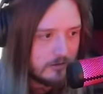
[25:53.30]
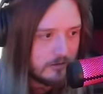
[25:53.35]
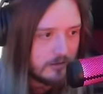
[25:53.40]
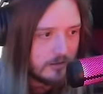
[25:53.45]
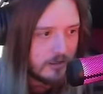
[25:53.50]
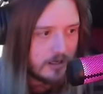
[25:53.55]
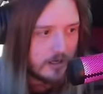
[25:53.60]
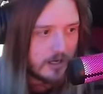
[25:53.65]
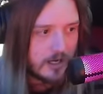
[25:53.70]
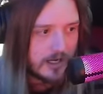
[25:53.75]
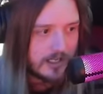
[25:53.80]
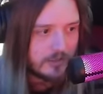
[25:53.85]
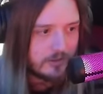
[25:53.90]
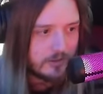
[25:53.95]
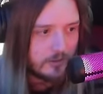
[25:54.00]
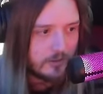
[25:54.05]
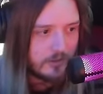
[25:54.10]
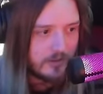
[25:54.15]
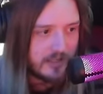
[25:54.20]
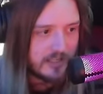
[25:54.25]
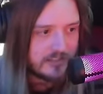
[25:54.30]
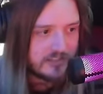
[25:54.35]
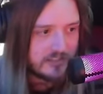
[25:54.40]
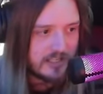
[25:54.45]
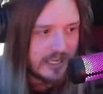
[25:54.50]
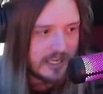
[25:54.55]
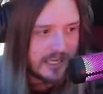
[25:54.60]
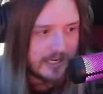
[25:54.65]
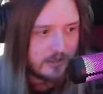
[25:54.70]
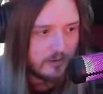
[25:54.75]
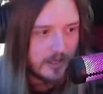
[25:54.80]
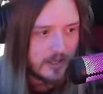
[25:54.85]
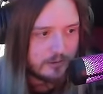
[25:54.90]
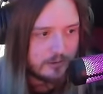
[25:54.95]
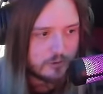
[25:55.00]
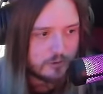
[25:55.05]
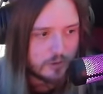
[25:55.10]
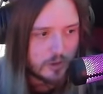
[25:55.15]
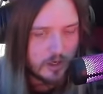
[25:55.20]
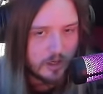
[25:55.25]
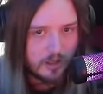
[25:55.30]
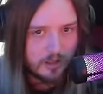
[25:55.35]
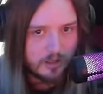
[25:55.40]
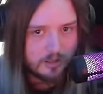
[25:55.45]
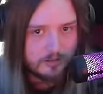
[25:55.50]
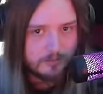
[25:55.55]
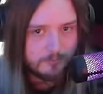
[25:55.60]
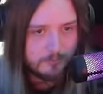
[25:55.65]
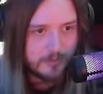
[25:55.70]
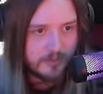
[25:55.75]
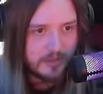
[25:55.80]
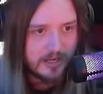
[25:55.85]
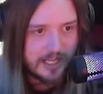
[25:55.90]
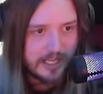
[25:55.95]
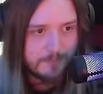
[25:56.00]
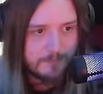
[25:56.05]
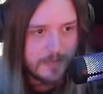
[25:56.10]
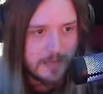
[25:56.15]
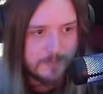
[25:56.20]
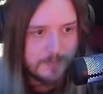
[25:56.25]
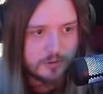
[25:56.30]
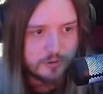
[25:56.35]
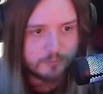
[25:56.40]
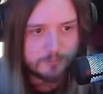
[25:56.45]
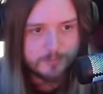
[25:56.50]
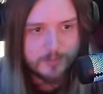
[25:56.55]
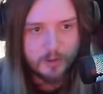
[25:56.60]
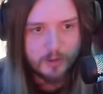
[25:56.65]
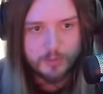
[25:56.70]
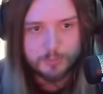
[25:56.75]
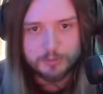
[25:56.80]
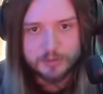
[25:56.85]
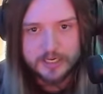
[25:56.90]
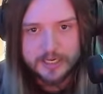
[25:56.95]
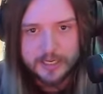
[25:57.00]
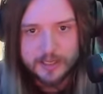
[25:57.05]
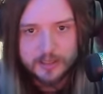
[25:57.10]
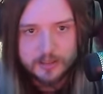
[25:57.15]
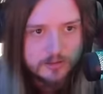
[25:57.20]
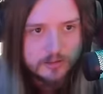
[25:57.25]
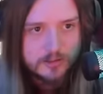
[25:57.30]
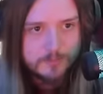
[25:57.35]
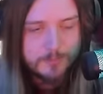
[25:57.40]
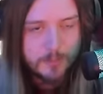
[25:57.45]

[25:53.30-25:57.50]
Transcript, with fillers: Uh, I could do this into Acolyte draw, but then I can maybe mill the Brann.